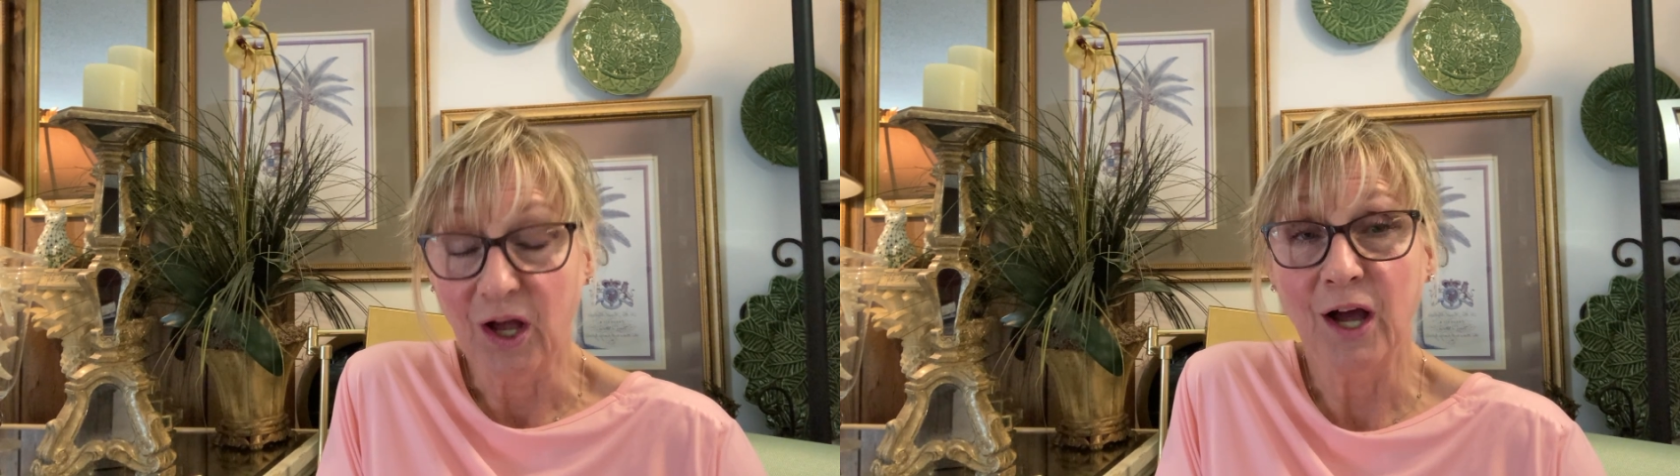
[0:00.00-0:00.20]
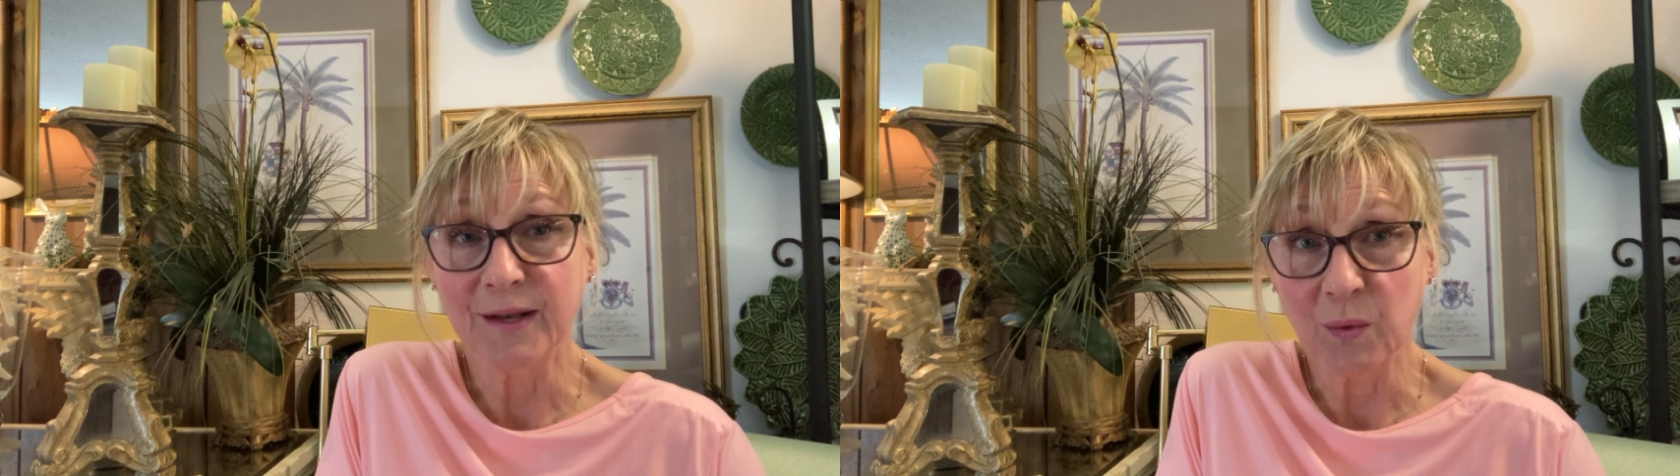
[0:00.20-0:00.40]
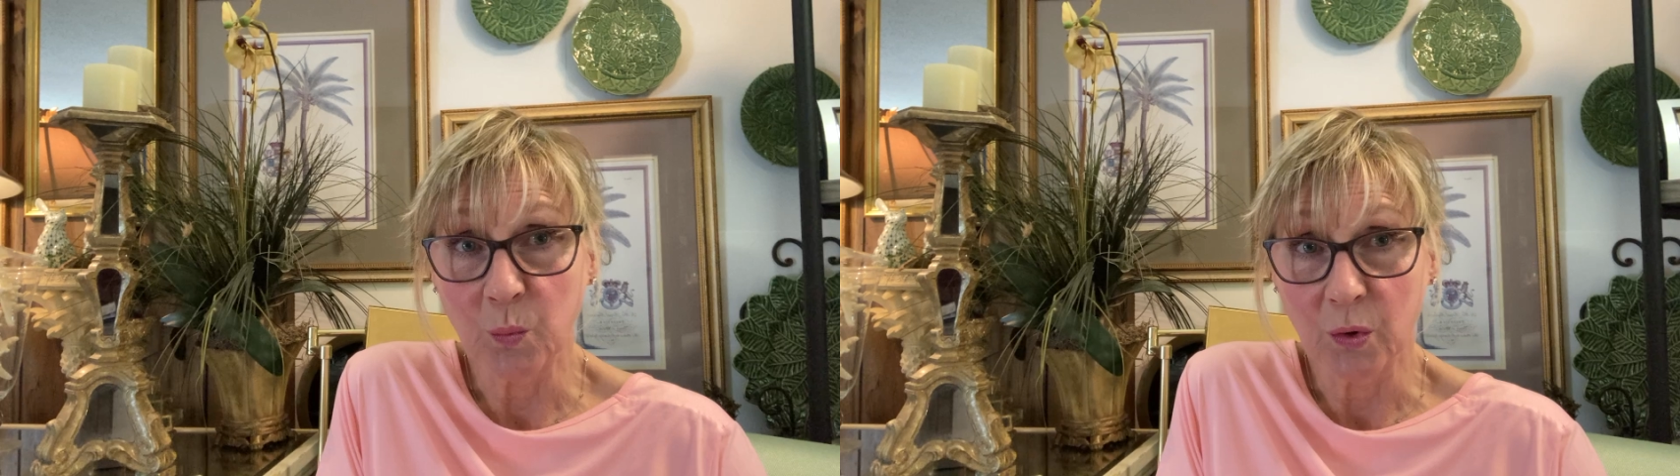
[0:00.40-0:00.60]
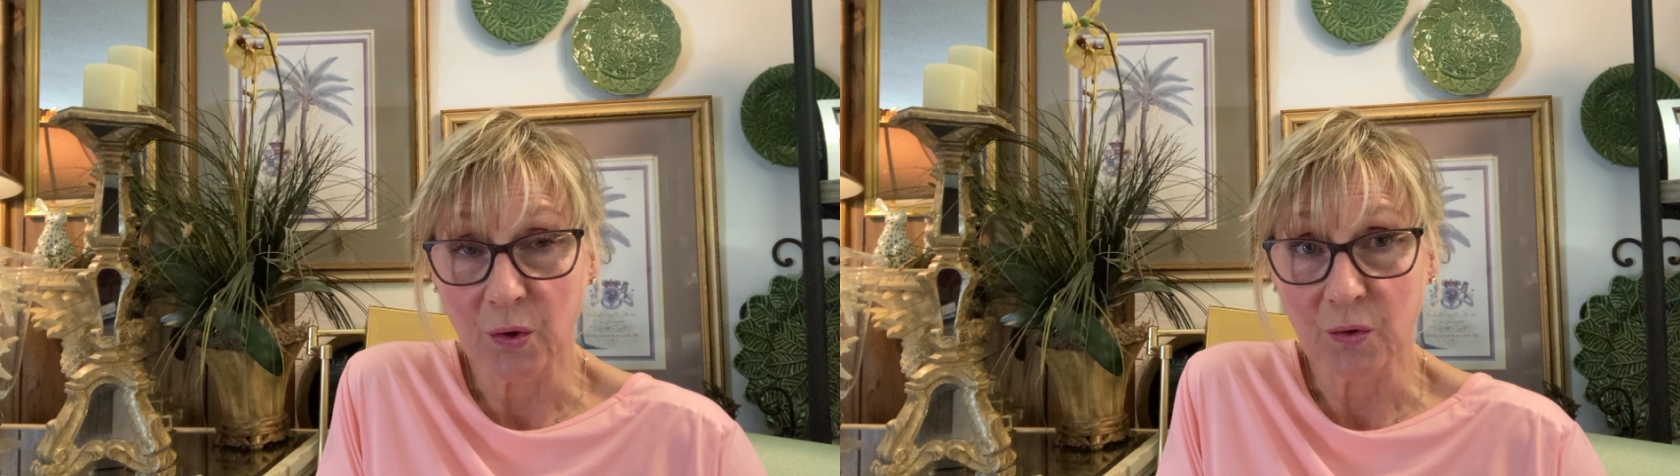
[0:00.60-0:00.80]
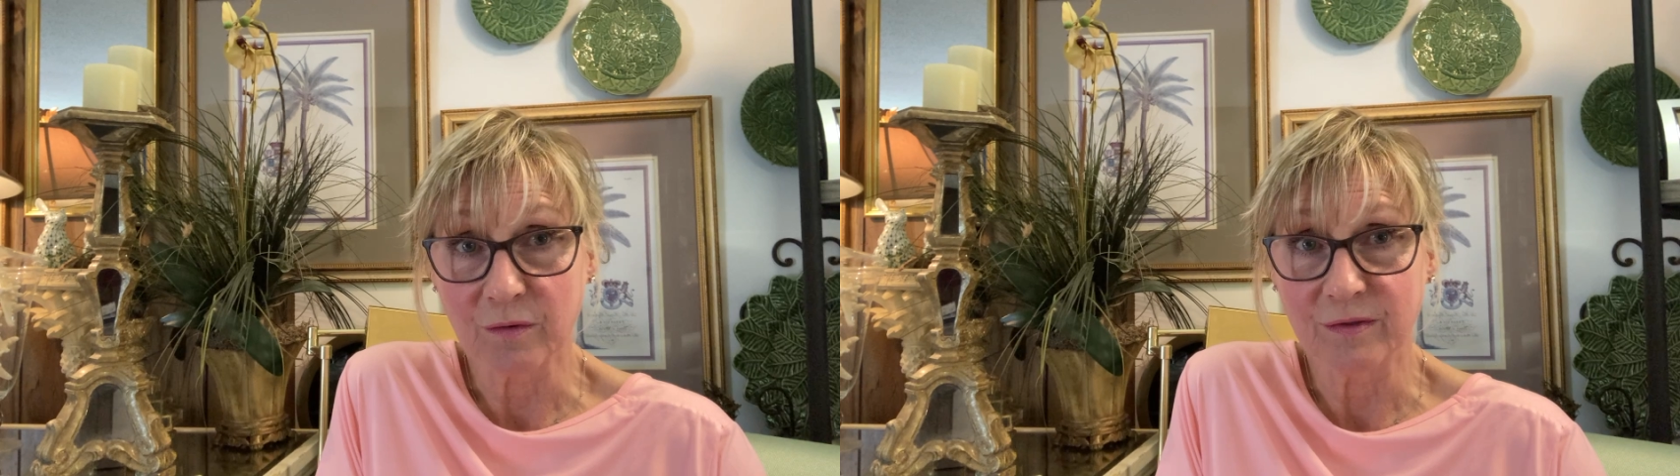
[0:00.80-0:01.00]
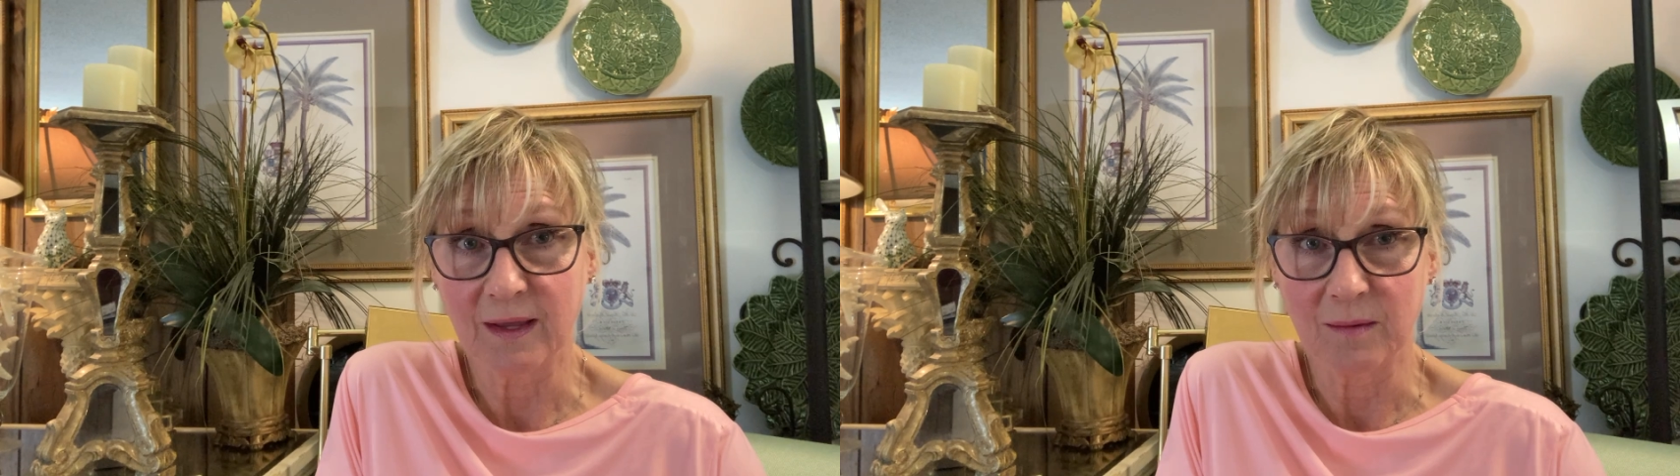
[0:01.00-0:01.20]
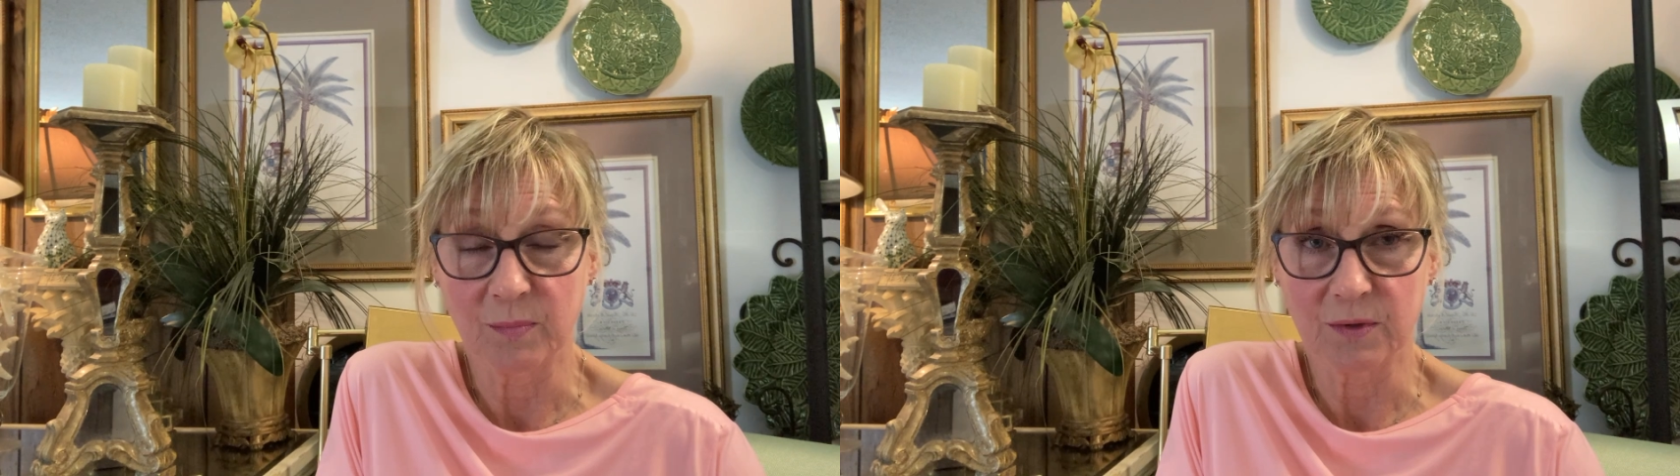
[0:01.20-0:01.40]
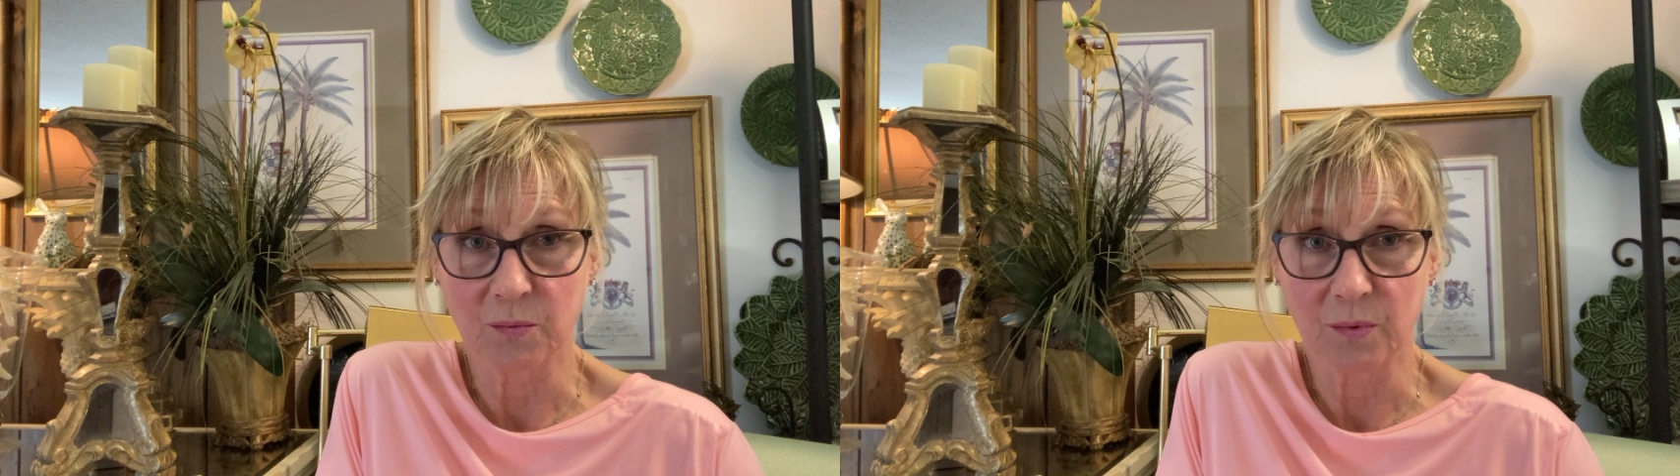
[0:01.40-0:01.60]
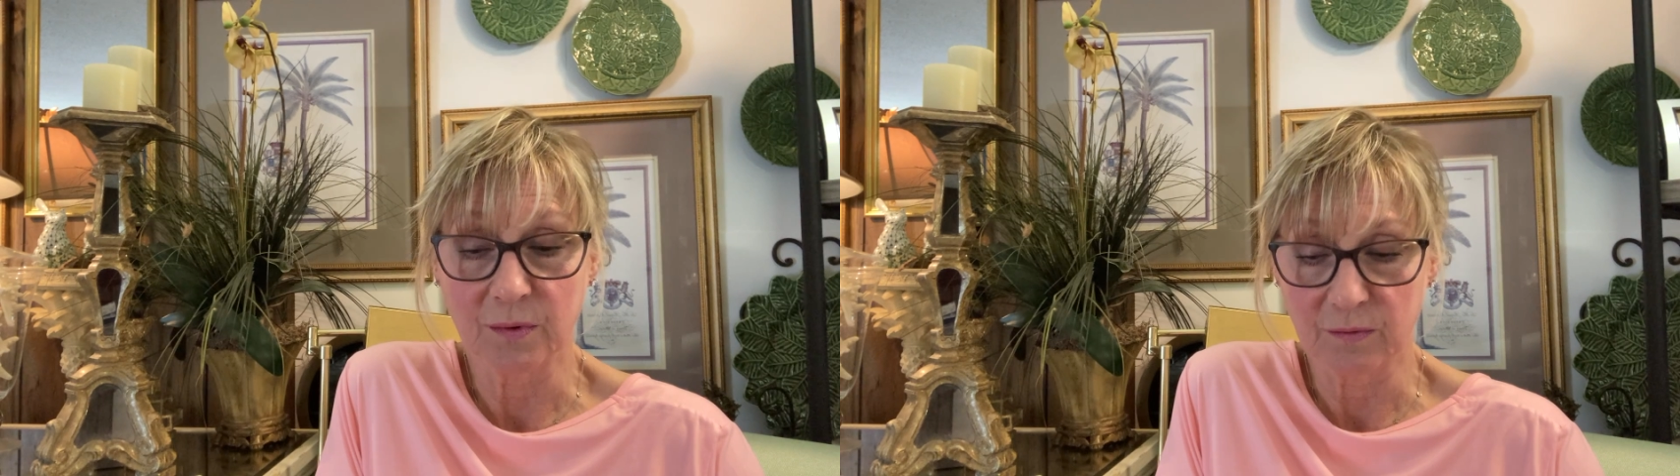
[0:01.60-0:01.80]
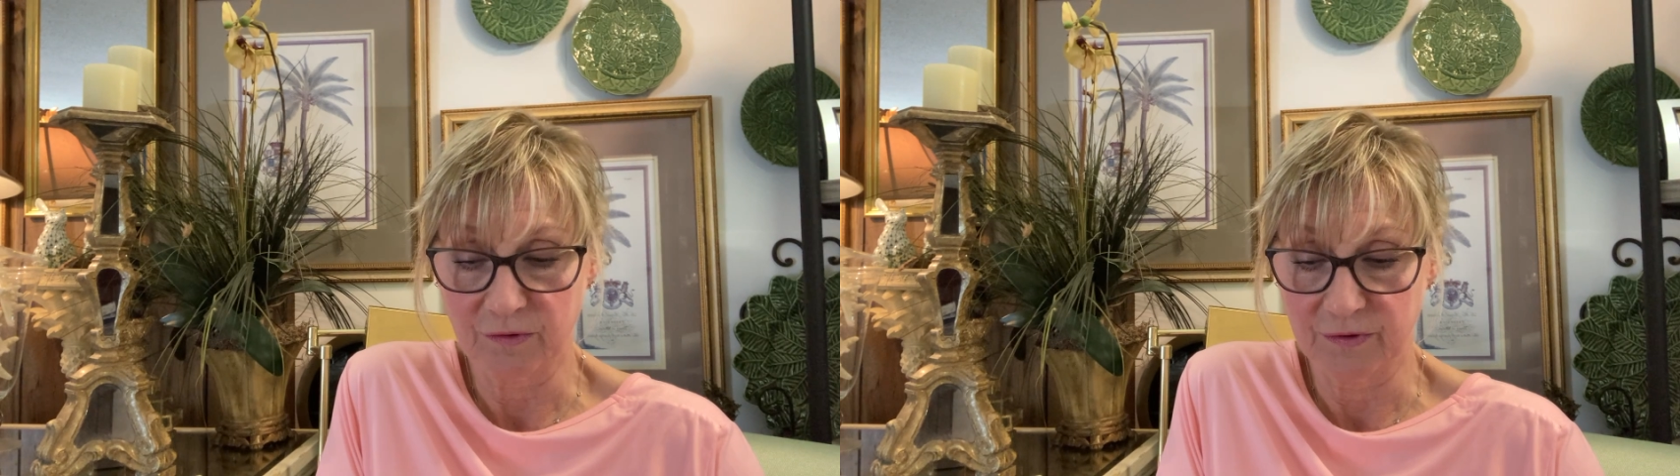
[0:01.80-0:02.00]
cutting words and bitter
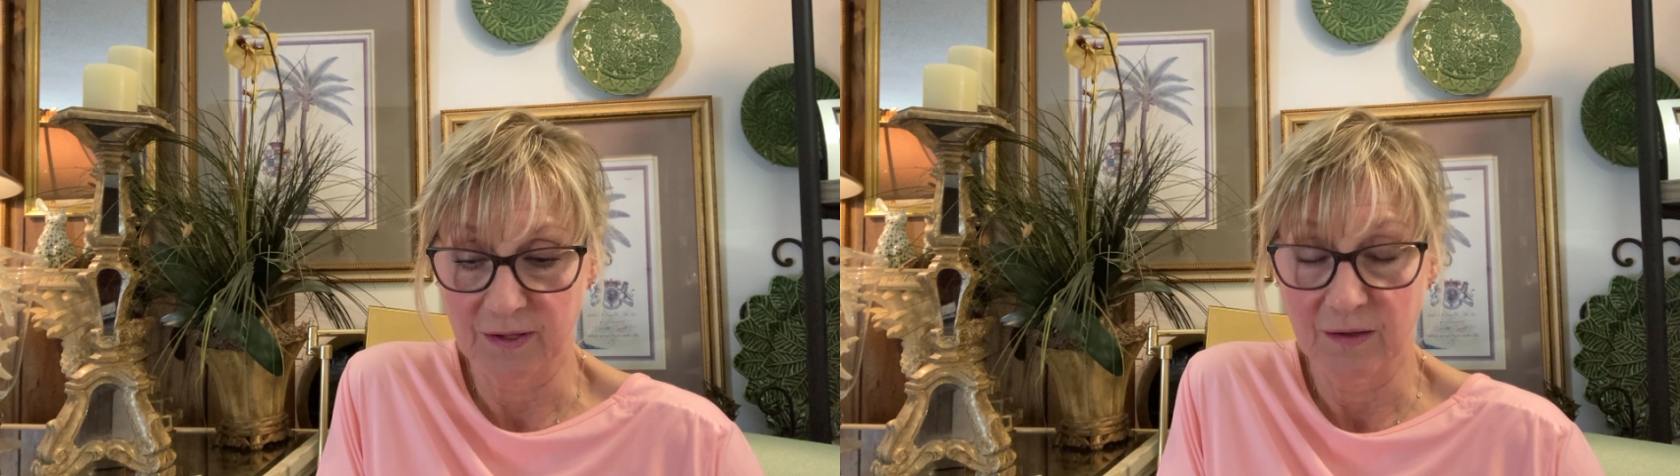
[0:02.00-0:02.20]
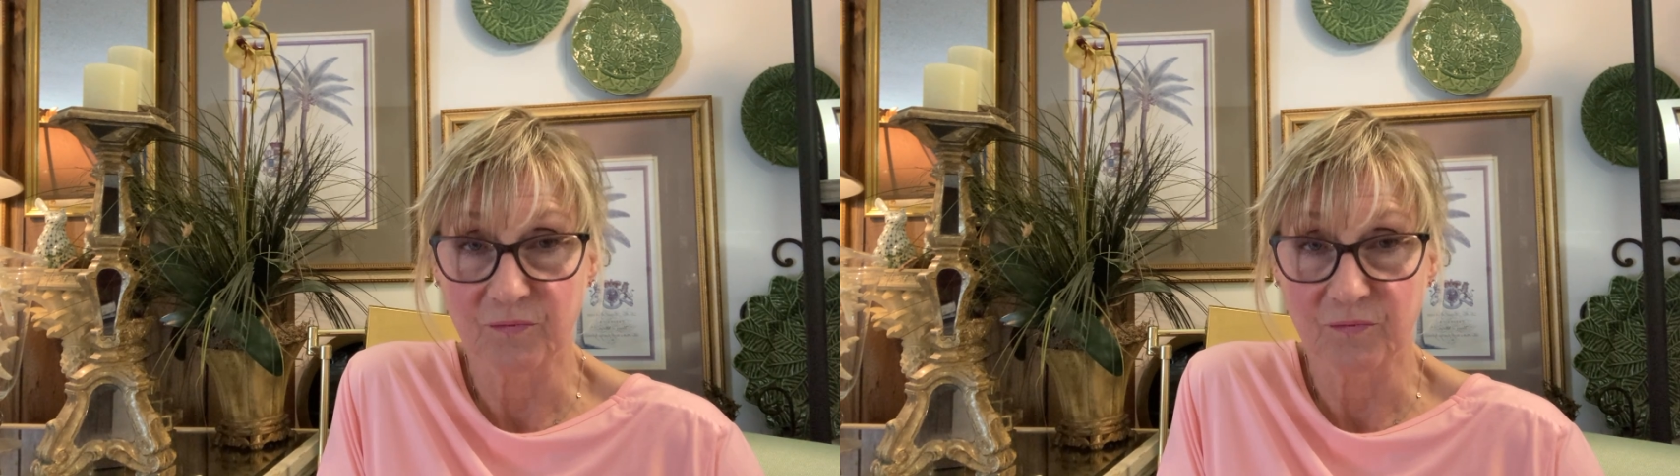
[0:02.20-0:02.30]
words